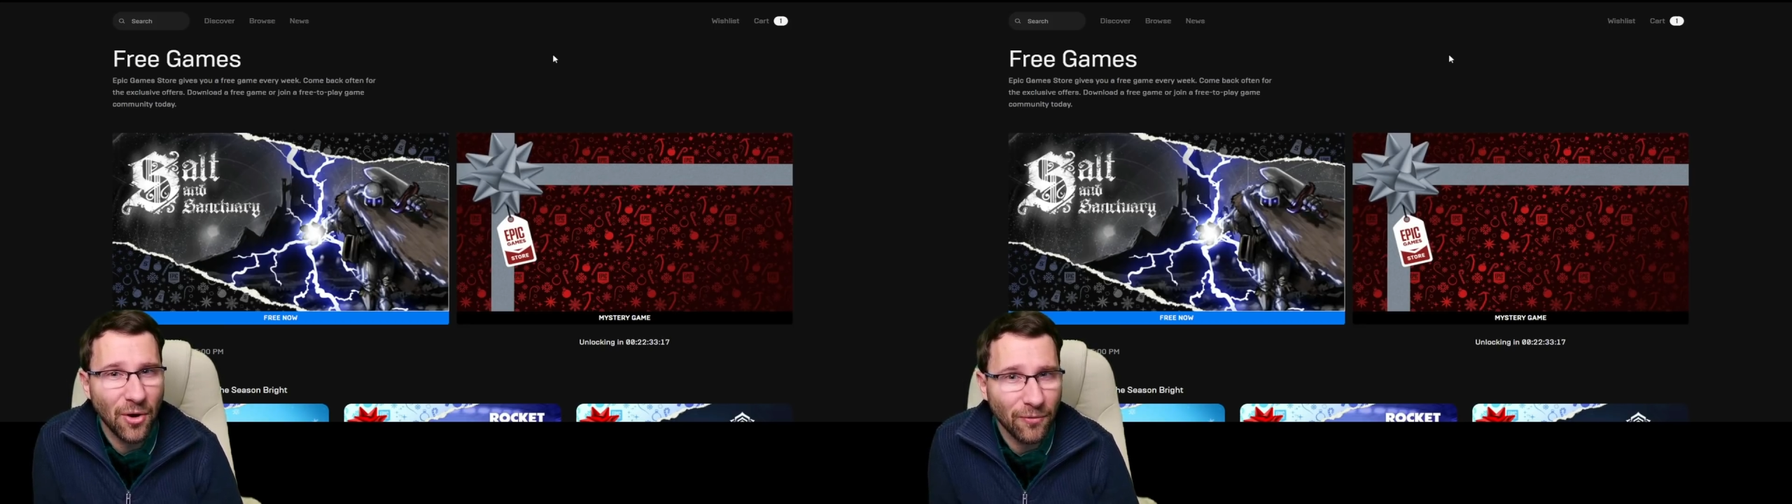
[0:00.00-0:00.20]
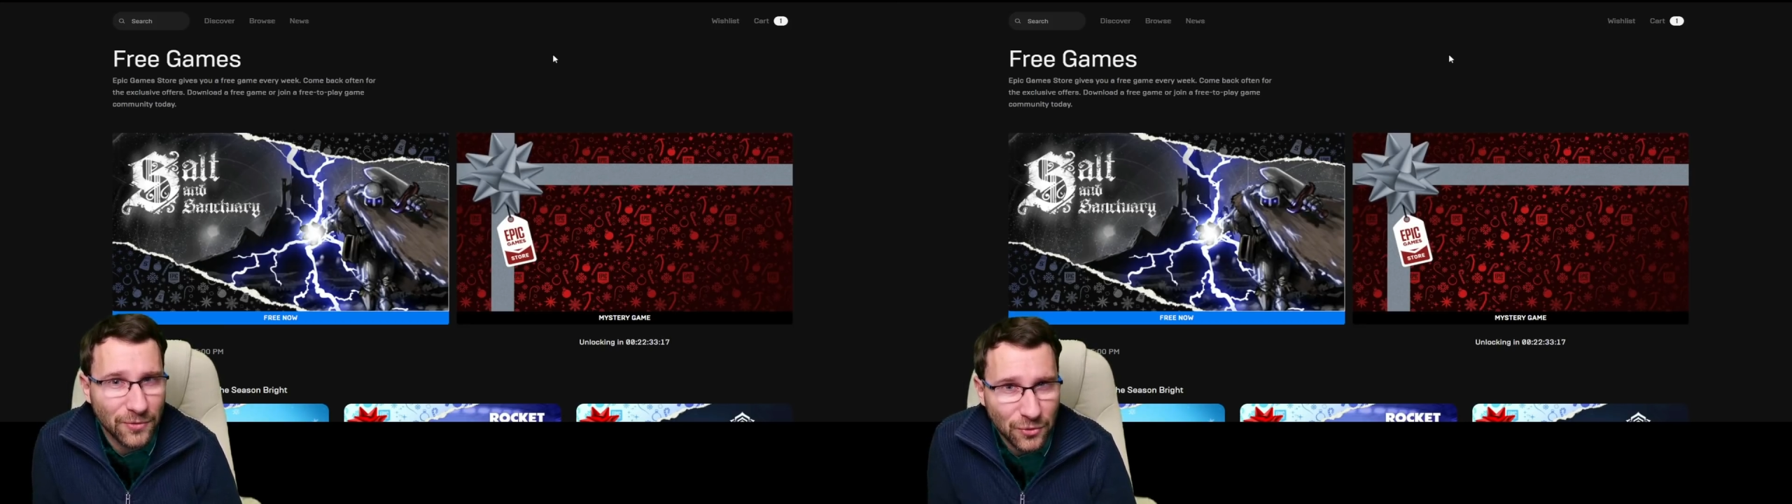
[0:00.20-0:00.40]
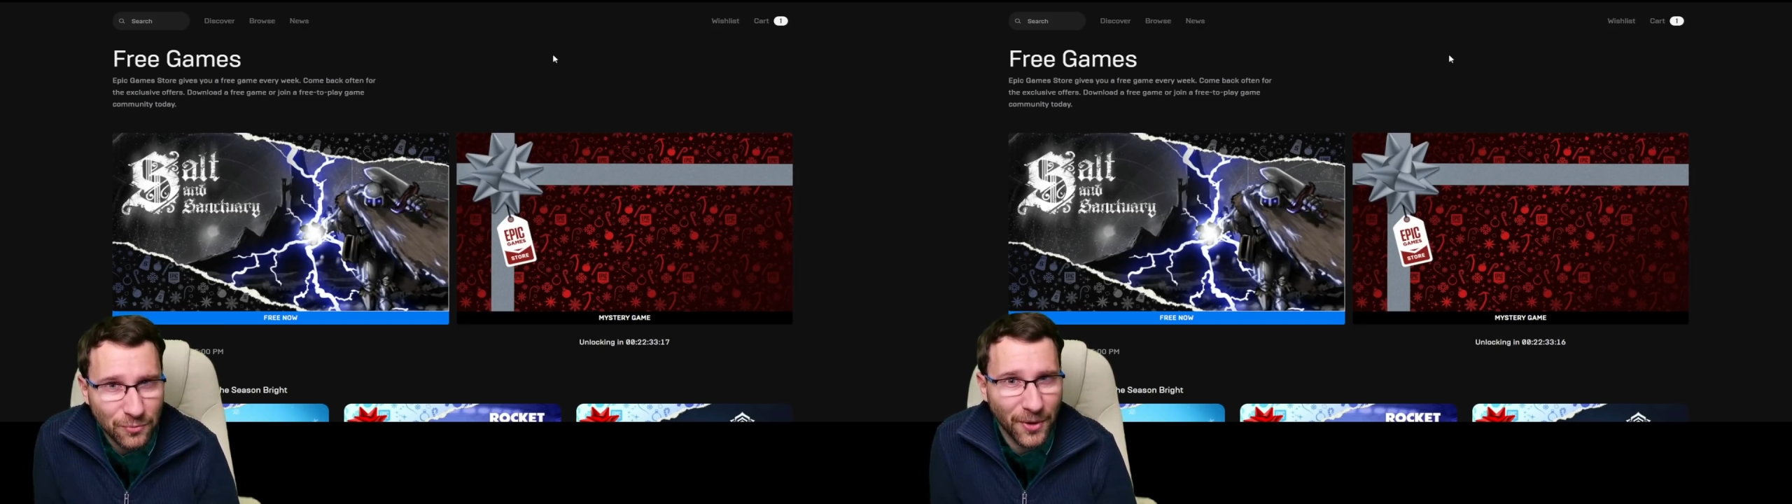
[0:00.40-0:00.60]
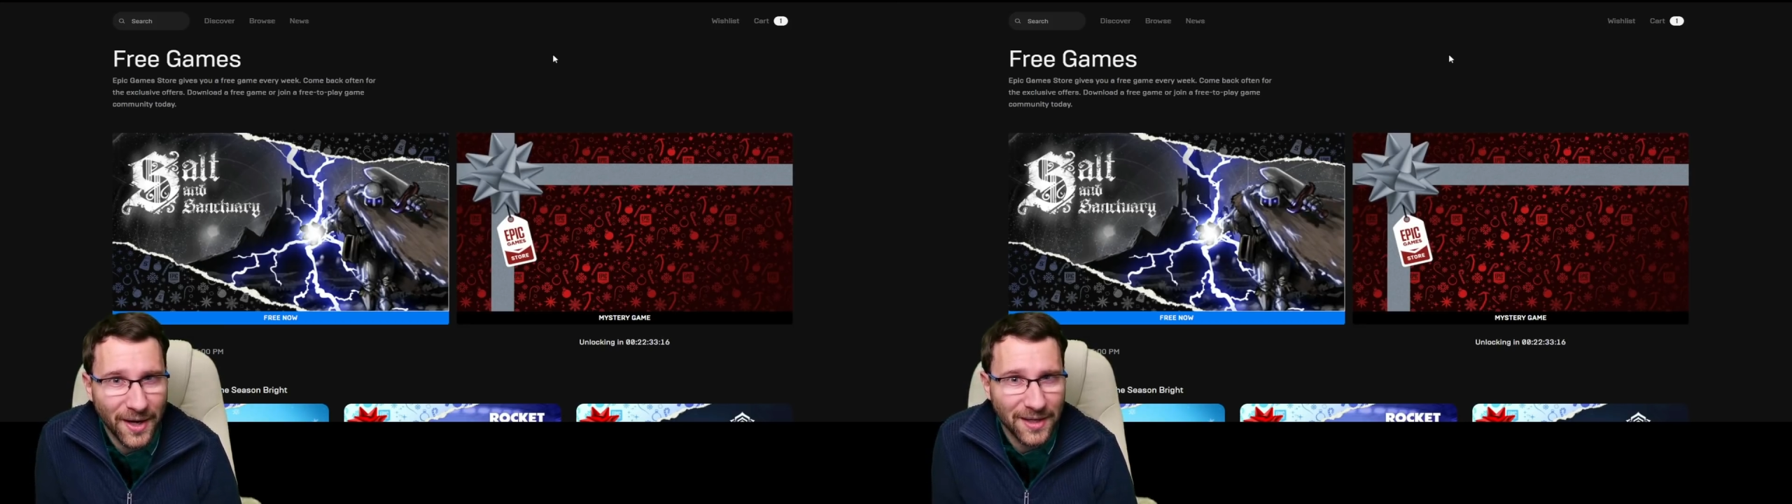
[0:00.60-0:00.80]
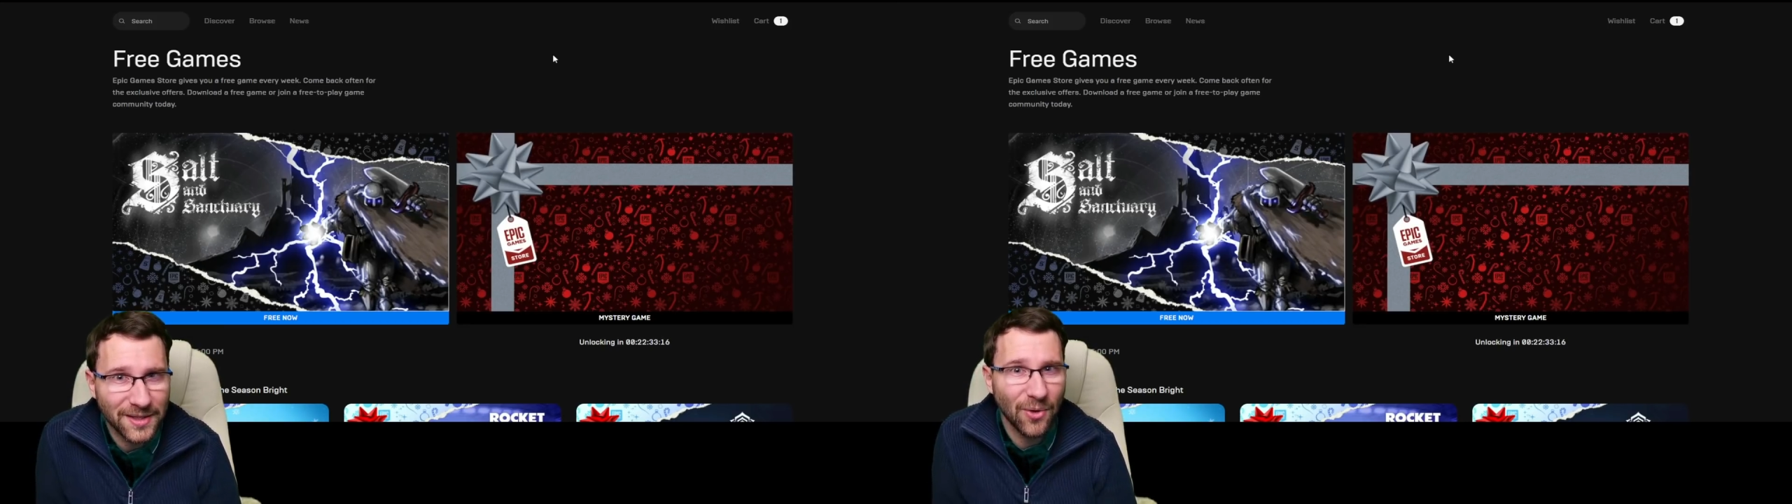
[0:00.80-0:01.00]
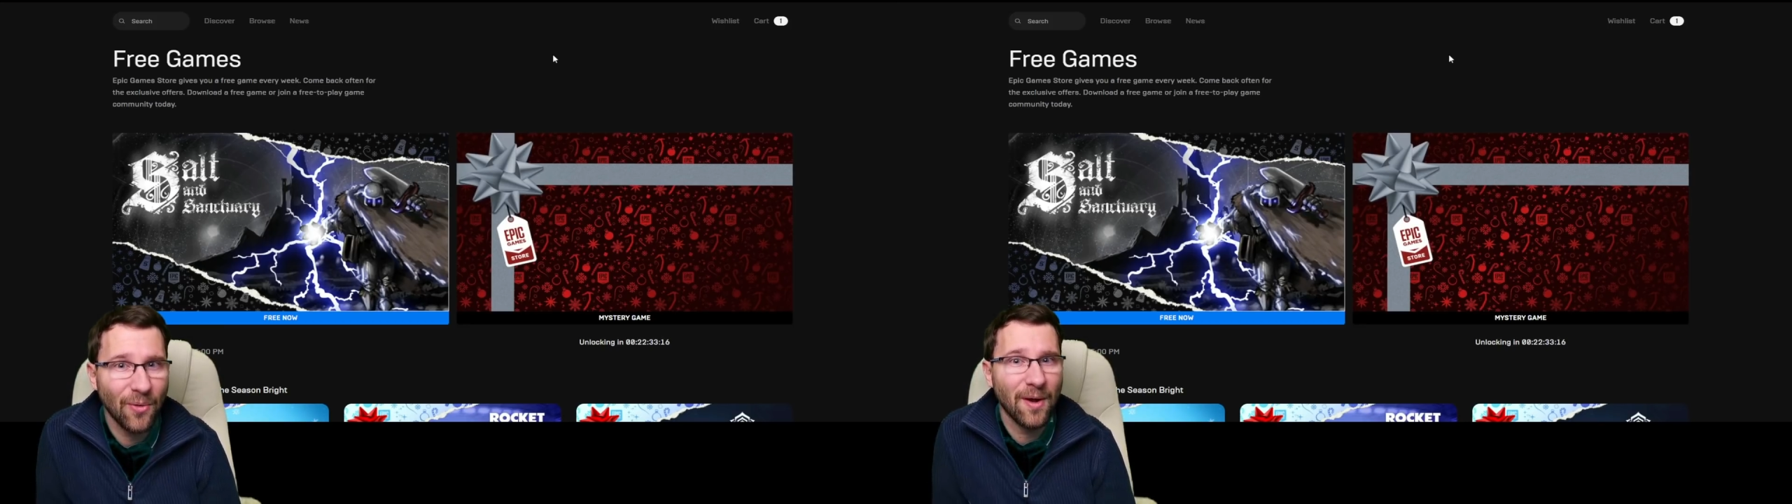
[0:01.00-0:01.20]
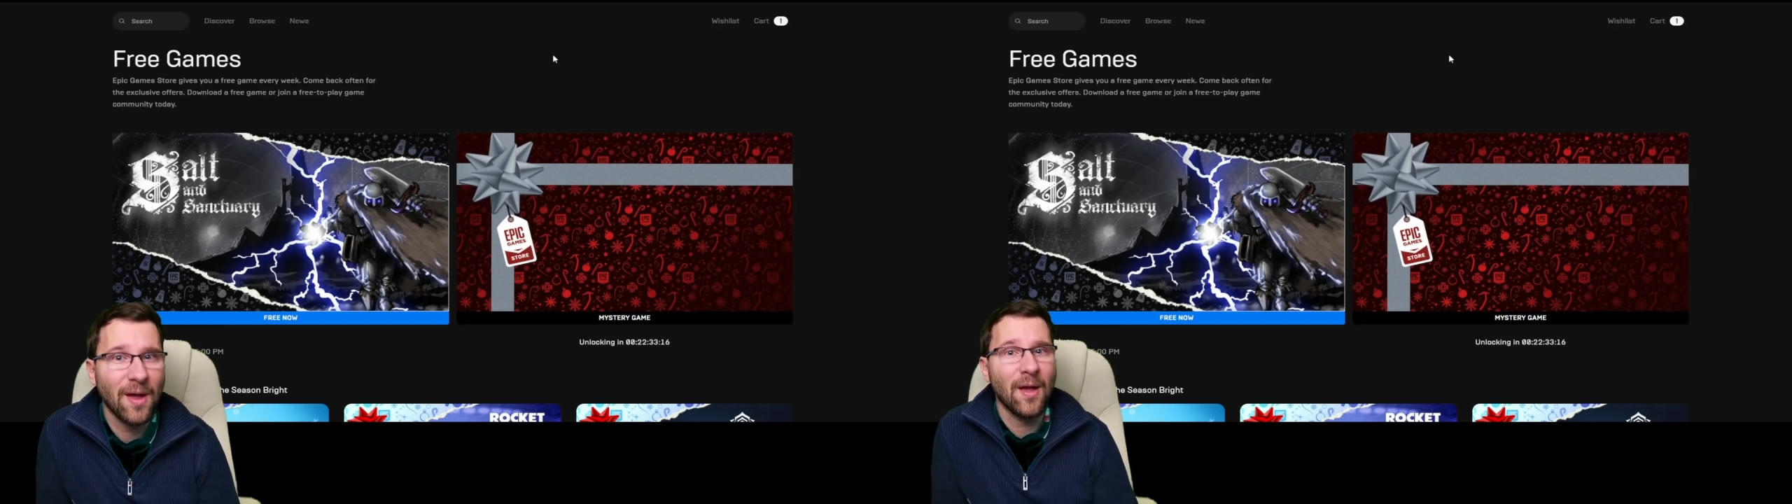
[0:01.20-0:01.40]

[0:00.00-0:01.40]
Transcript: of Tomb Raider so